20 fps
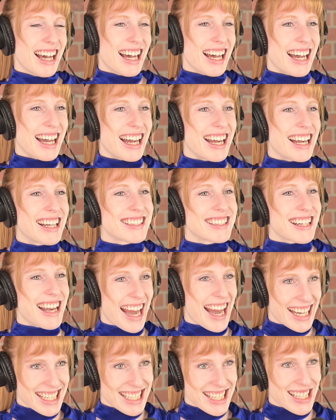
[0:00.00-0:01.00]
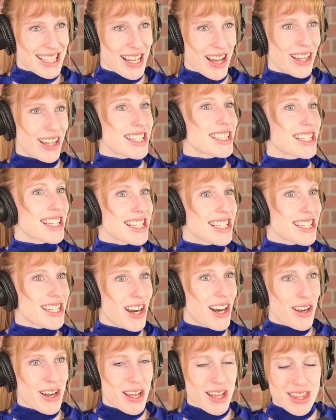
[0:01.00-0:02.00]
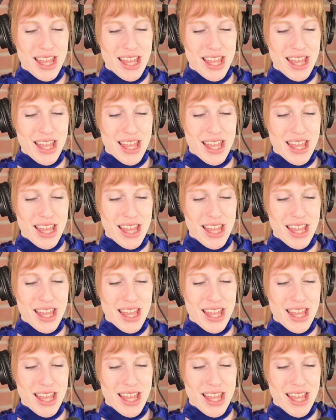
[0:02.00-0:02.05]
All right, so let's get started.